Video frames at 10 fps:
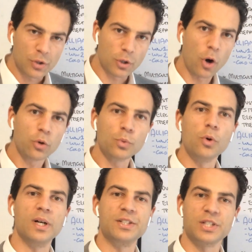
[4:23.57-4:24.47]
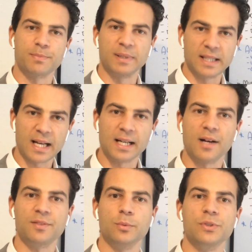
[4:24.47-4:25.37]
The Cold War had just begun
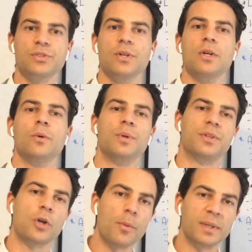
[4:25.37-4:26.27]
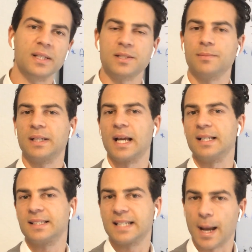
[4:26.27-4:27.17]
afterwards with communism
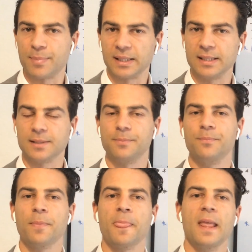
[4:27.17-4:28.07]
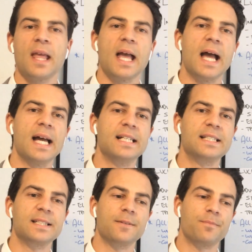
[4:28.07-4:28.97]
against capitalism,
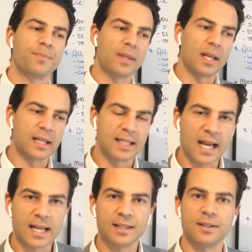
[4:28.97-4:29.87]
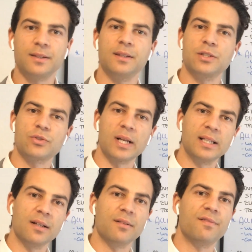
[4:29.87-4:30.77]
and again
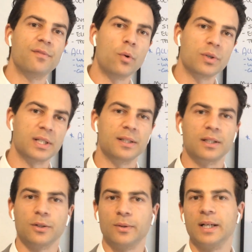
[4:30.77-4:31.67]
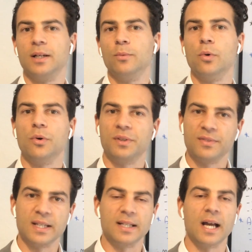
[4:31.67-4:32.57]
Australia fought in the Korean War, the
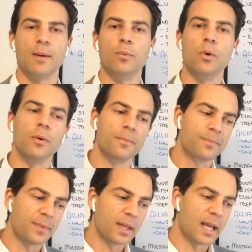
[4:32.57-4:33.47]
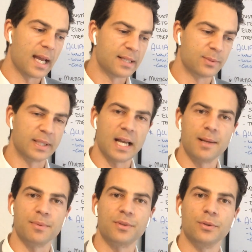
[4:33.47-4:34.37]
Vietnam War, and we
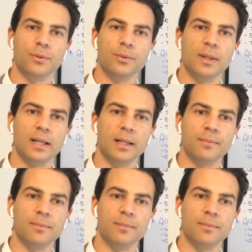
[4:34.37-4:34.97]
came through